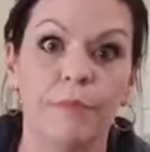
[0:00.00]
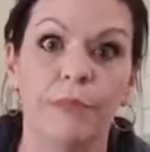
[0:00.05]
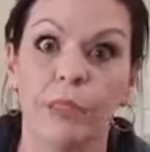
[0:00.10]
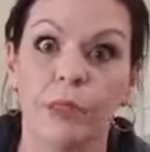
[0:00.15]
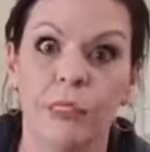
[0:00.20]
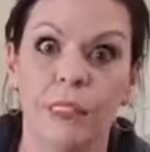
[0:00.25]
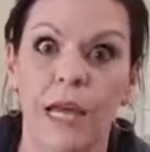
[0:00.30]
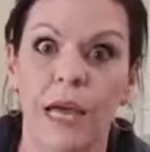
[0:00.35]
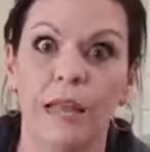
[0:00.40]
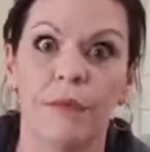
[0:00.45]
I'm
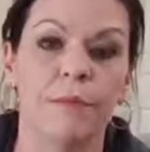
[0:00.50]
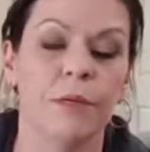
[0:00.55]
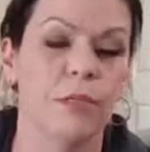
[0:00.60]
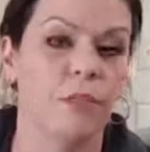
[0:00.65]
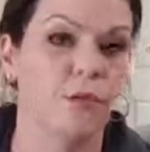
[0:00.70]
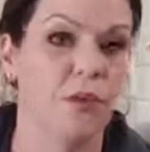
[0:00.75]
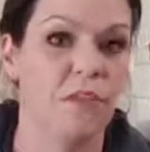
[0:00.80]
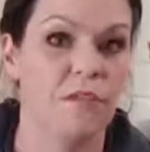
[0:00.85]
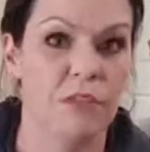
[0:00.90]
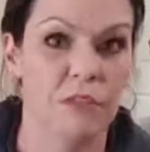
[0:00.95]
so excited
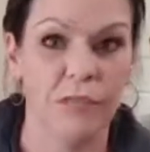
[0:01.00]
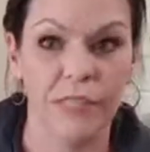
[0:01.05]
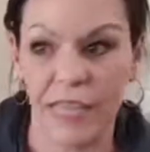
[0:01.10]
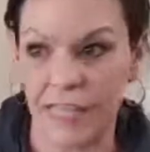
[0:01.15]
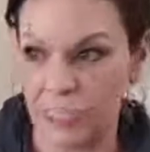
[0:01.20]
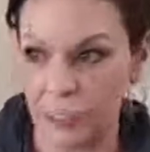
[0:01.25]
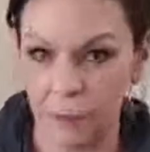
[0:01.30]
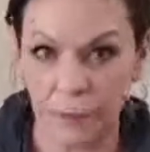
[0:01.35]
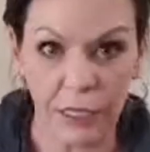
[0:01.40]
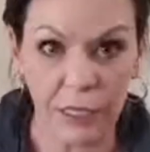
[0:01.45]
because we have some
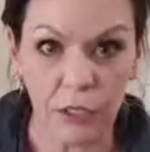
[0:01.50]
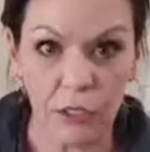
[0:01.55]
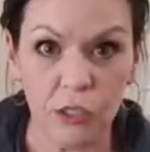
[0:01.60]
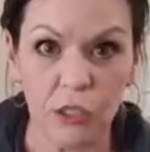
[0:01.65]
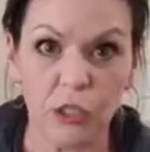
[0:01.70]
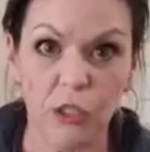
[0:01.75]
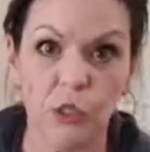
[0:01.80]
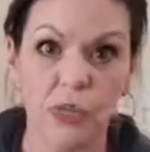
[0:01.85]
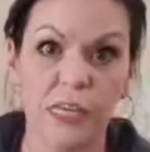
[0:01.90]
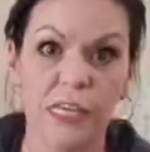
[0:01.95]
guest
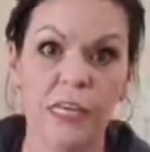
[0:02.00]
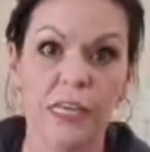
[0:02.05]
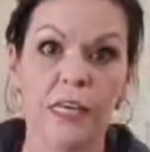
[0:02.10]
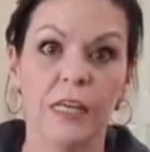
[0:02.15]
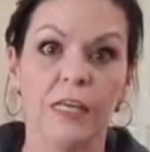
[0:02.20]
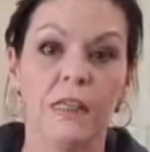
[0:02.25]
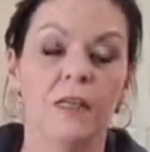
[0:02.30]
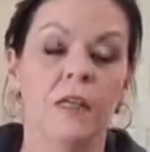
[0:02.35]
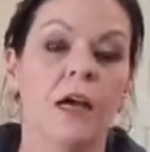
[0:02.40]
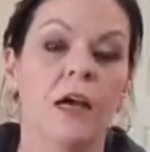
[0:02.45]
speakers joining
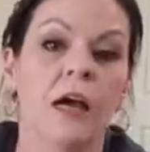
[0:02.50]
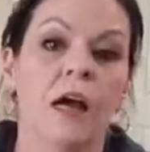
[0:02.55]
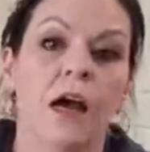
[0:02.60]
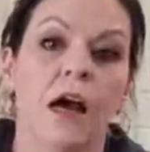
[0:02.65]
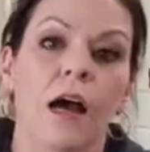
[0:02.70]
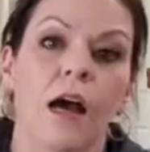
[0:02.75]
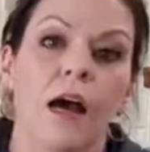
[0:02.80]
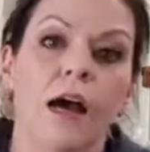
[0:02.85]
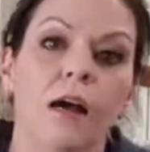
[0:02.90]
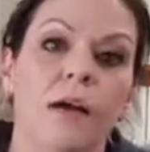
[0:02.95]
it.
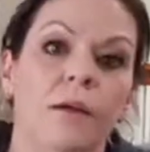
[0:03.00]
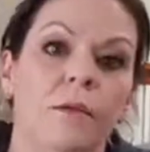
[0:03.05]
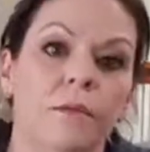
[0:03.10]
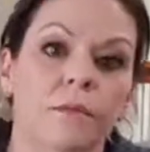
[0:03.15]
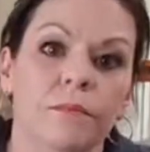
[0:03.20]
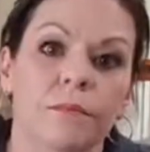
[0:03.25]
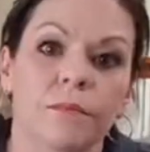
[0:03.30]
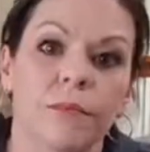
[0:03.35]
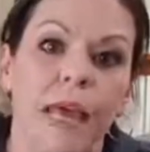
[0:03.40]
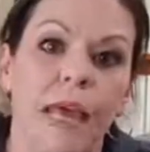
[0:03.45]

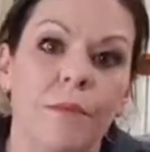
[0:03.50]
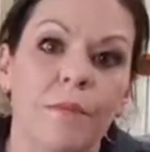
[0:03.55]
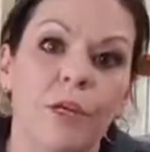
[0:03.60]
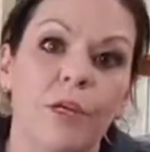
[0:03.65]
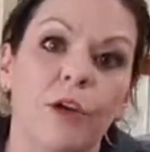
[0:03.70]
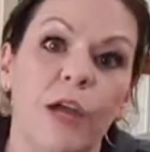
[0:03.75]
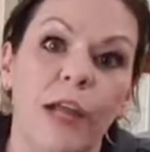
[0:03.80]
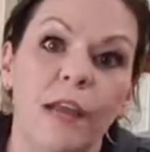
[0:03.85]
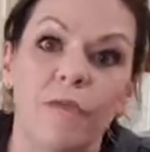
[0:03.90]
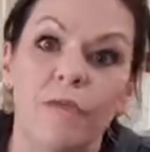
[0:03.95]

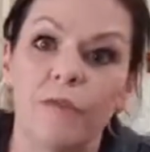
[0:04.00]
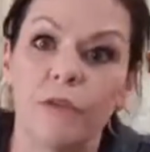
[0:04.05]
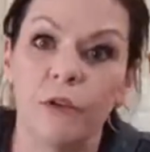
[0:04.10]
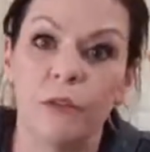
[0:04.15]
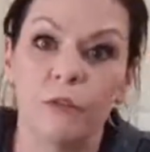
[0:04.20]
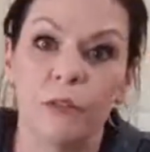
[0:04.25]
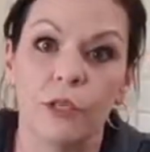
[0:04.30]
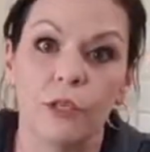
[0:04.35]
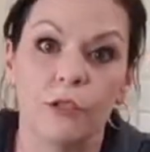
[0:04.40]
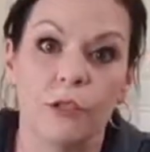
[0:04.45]
Amy Crane
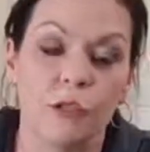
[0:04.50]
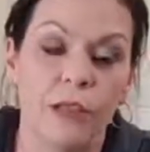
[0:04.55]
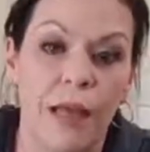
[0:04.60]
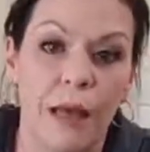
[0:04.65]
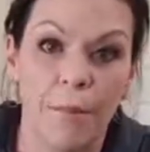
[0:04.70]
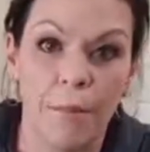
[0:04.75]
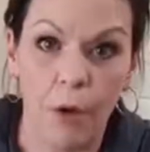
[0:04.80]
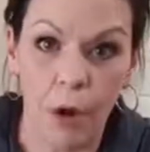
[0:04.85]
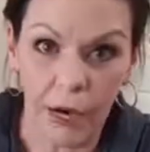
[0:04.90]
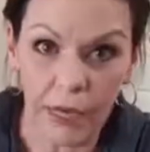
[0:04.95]
from Social
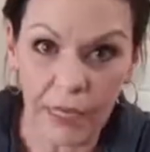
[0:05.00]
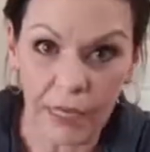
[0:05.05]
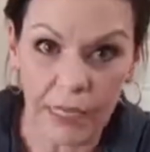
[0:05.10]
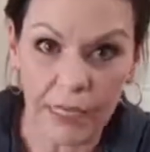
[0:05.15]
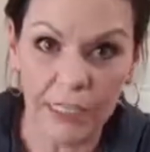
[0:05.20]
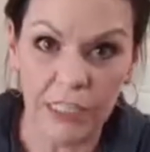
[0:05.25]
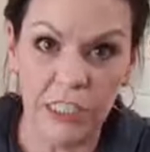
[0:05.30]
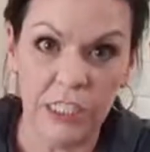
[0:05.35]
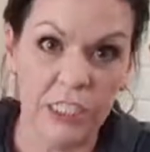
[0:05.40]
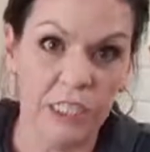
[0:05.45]
Lab
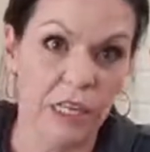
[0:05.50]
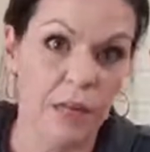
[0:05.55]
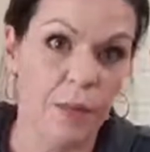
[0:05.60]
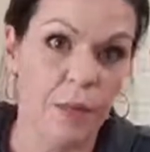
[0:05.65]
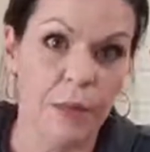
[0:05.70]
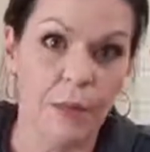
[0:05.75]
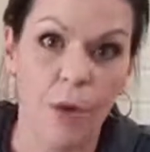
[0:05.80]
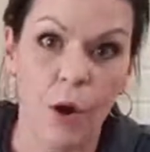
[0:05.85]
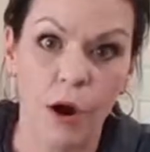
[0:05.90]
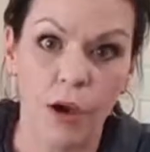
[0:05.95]
Marketing, she's going
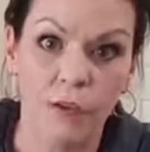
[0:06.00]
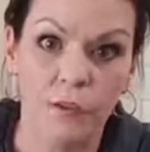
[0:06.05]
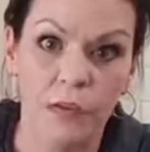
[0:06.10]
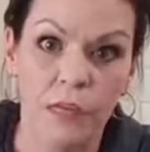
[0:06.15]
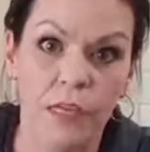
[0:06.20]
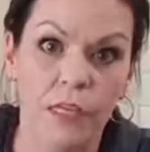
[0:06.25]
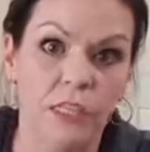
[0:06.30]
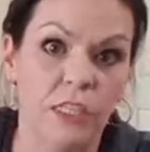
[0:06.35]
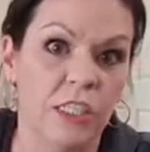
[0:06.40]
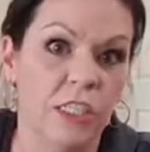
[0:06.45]
to be a part of
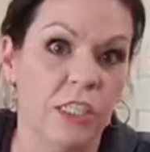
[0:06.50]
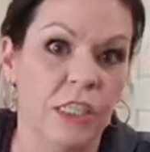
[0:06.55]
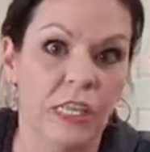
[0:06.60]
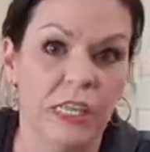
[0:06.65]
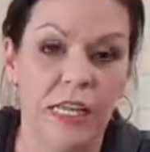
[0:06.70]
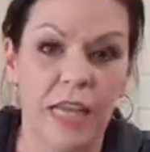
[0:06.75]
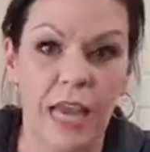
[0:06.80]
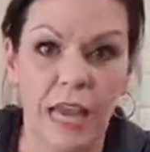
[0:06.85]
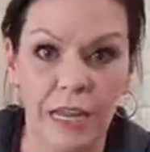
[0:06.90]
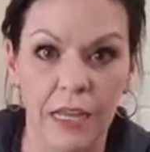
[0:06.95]
it, and she's
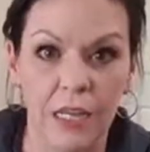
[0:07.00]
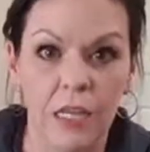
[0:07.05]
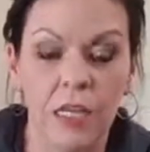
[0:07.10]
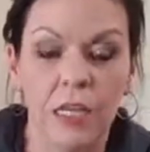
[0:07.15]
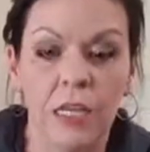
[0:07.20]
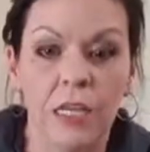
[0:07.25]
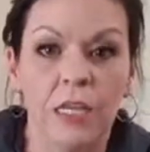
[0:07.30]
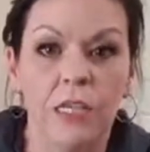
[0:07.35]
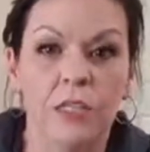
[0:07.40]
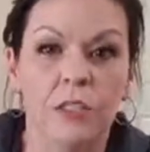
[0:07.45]
going to kind of
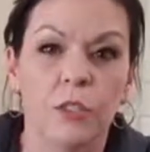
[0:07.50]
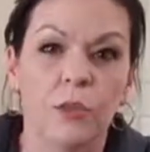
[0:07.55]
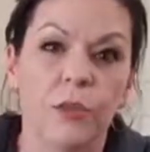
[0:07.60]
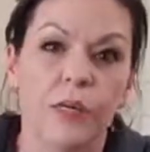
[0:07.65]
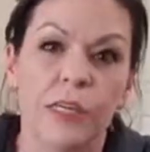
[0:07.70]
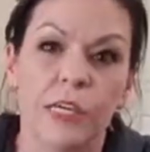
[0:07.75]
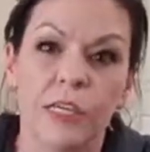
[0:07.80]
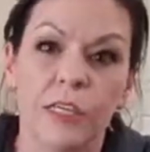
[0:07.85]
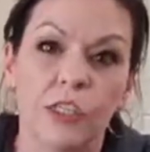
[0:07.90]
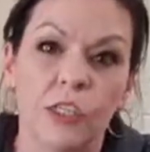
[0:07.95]
do
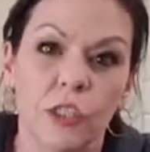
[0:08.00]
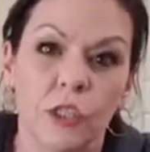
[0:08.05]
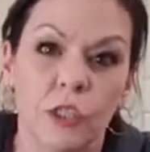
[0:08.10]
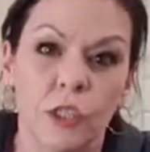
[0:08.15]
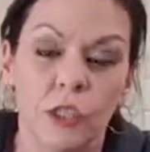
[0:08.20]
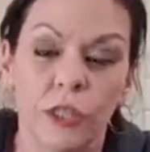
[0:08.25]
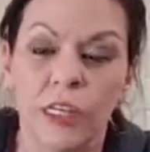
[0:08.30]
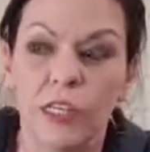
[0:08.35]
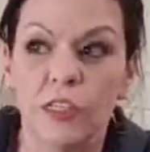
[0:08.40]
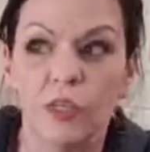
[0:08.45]
an
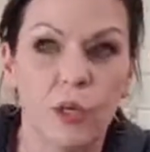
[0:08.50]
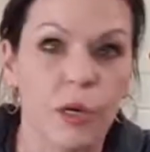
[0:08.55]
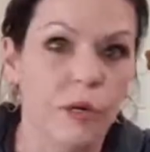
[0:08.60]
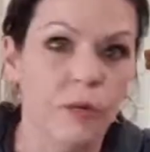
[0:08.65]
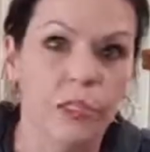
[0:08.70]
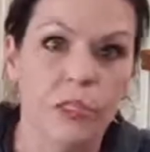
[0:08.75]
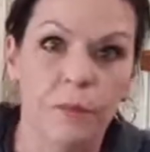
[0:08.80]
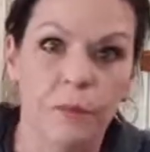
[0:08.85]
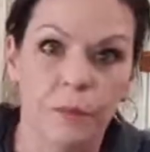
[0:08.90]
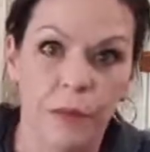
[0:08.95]
intro
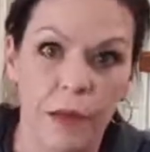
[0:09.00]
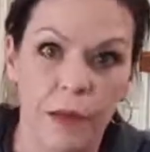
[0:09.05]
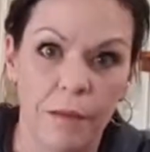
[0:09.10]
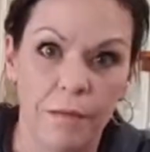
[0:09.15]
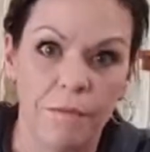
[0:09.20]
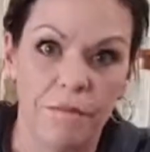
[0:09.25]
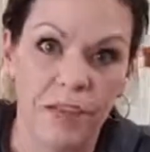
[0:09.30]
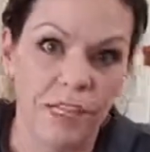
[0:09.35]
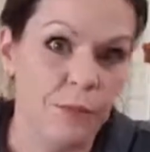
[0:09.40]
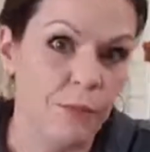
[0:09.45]
to
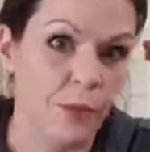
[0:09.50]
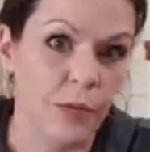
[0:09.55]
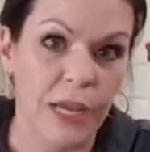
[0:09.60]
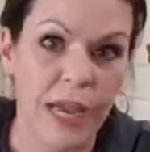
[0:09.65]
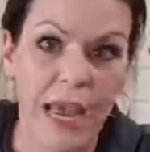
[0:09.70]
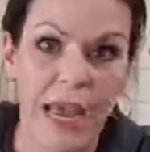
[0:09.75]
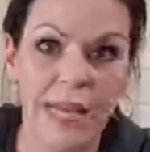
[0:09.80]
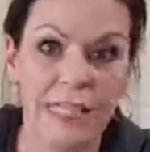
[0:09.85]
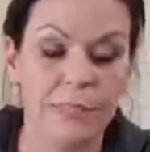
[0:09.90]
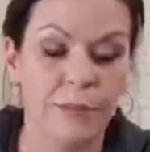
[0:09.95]

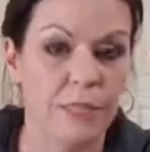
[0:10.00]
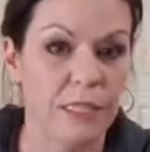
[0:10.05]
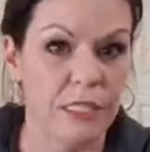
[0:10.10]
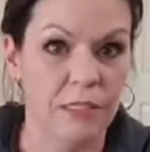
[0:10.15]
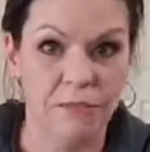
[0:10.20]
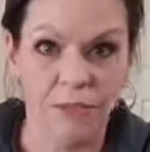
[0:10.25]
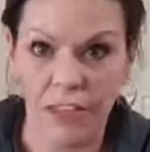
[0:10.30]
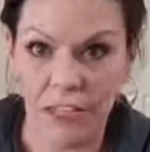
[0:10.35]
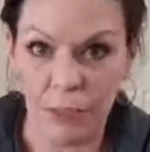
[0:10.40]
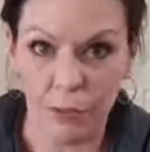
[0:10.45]
Facebook ads,
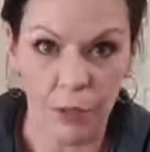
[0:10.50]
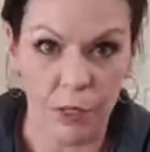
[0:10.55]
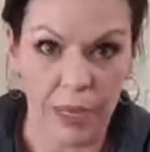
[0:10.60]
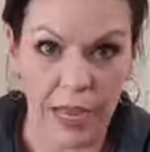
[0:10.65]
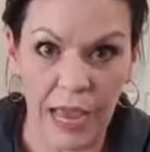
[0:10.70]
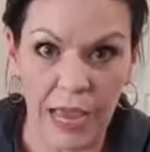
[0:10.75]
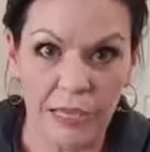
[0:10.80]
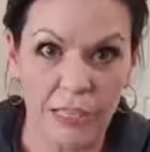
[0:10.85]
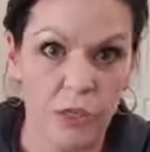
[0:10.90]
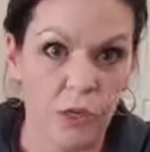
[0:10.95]
because
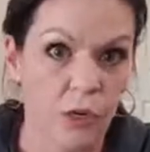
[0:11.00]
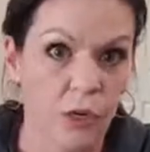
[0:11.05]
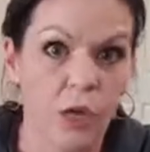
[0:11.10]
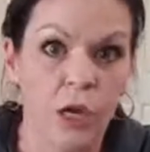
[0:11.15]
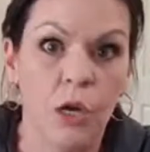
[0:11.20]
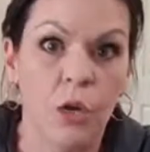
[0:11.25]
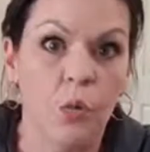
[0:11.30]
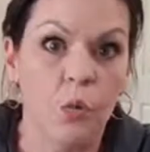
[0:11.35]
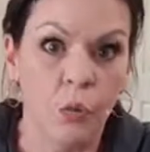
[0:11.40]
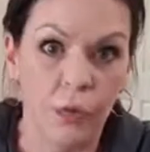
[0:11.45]
Facebook ads are
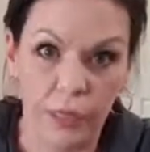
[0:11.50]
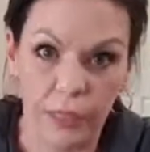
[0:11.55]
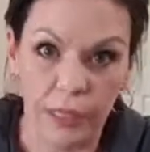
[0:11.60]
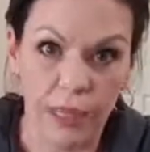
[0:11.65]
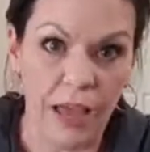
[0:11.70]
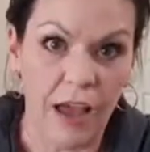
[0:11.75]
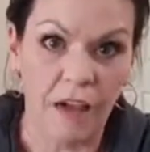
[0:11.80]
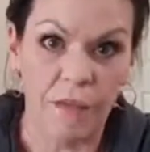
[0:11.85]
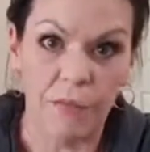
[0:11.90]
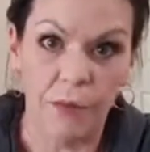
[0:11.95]

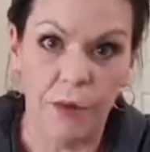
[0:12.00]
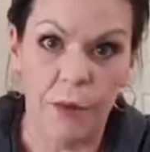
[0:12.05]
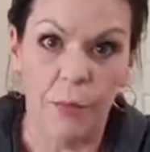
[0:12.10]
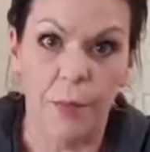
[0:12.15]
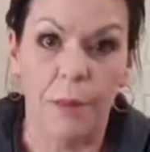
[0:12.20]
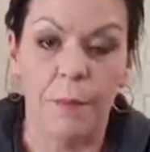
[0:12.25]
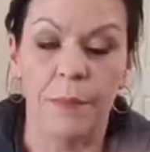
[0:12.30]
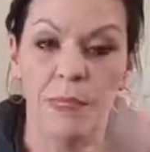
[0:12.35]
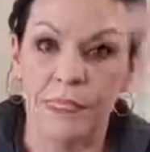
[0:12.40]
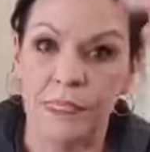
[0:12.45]
really how I built
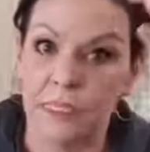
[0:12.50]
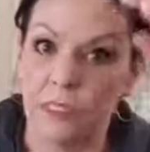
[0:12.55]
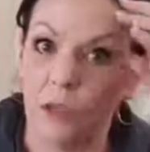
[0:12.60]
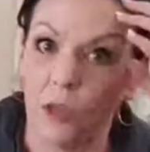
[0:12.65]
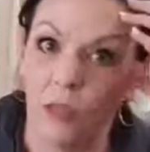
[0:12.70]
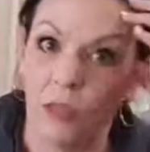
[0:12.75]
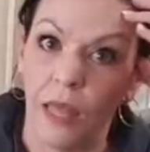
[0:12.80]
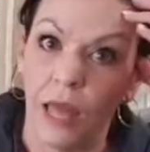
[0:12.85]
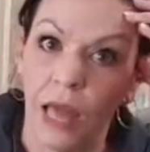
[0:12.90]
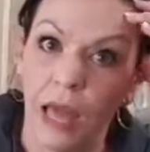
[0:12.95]
my
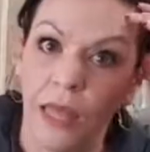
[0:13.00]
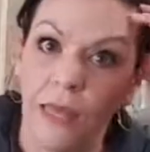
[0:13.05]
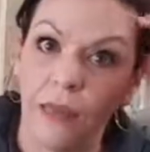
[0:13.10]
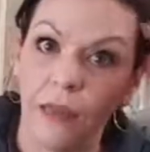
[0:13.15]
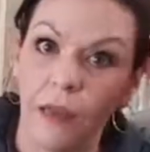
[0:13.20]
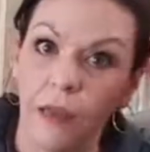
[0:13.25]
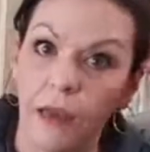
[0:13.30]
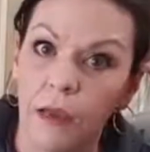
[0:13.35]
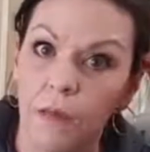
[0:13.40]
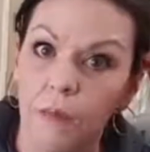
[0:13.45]
business
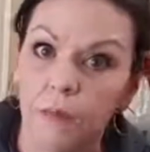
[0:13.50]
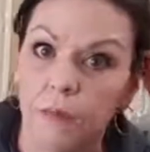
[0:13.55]
online.